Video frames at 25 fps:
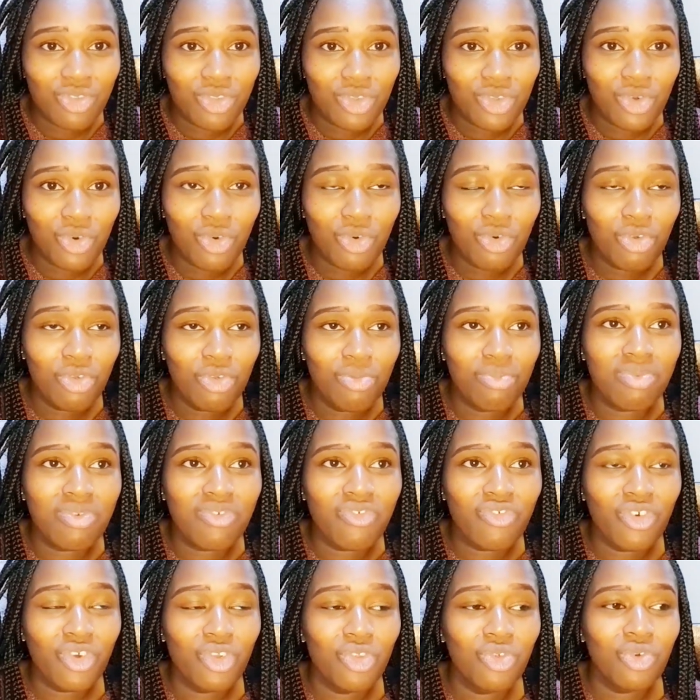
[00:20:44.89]
You know,
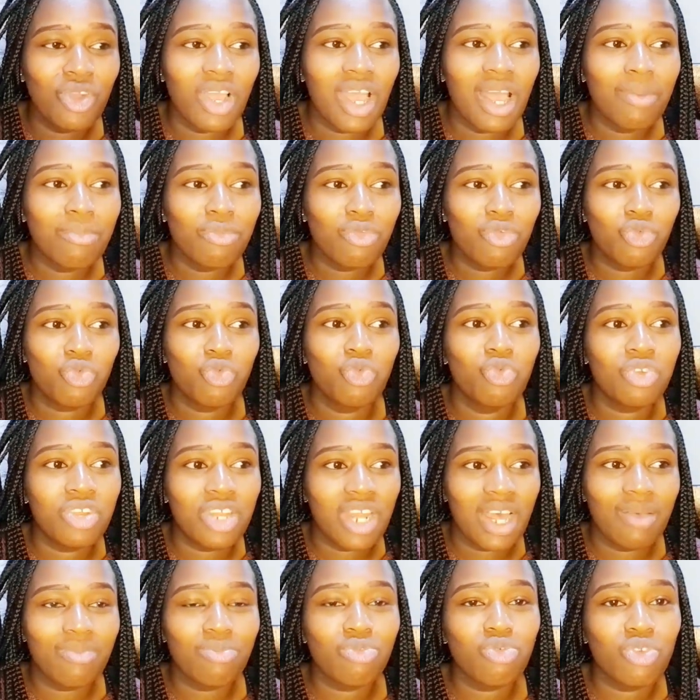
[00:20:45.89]
before you come to
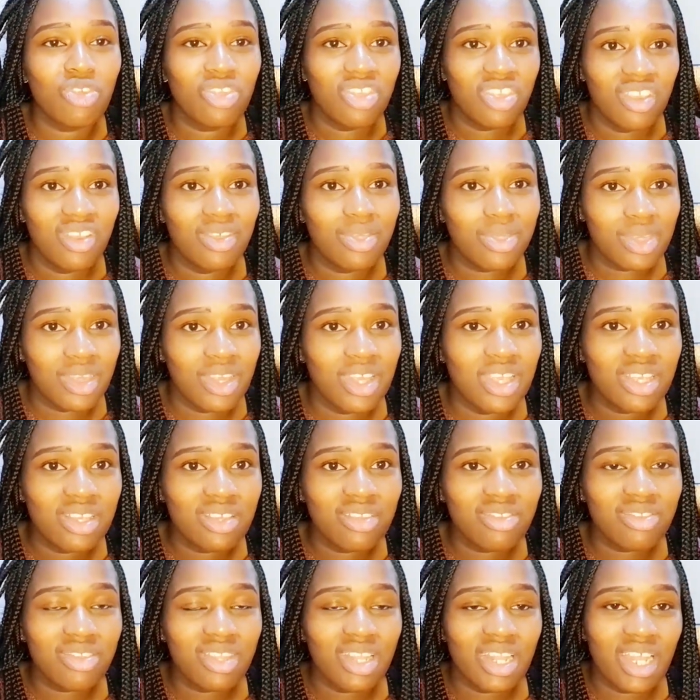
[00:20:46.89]
terms with these
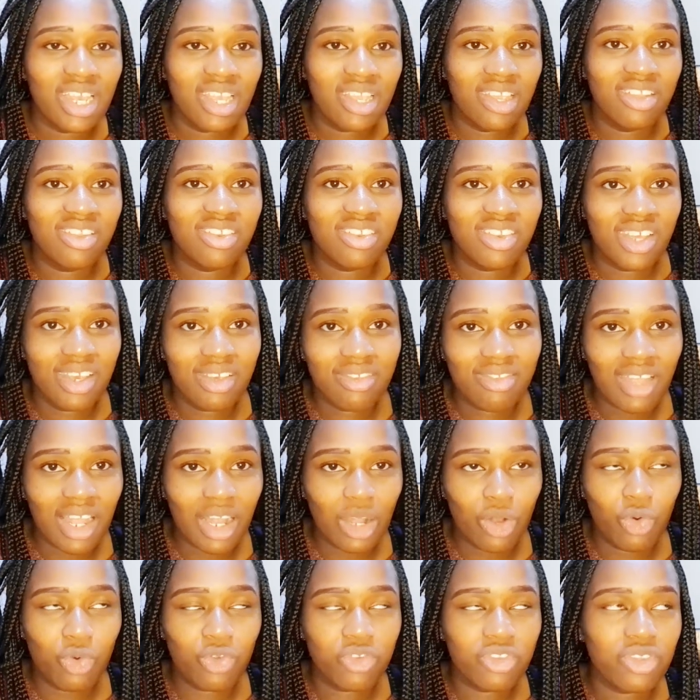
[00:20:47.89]
things, like it takes a
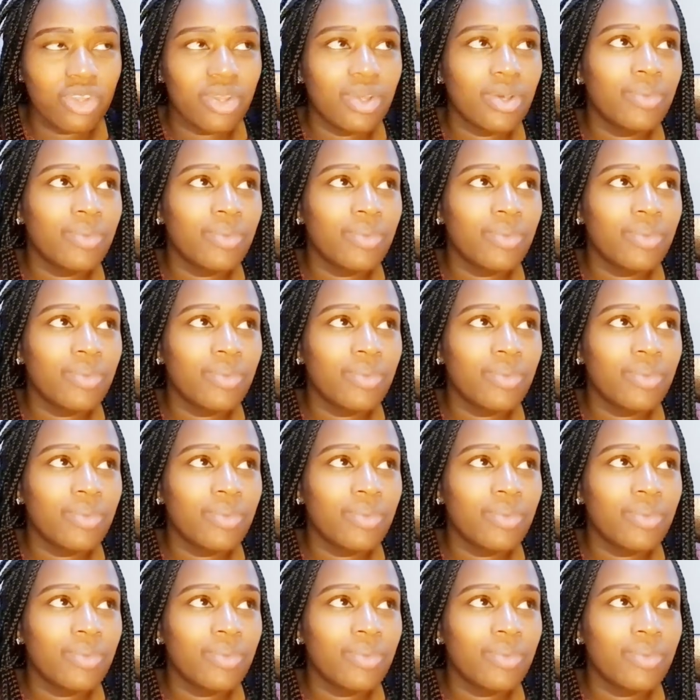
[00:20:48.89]
lot.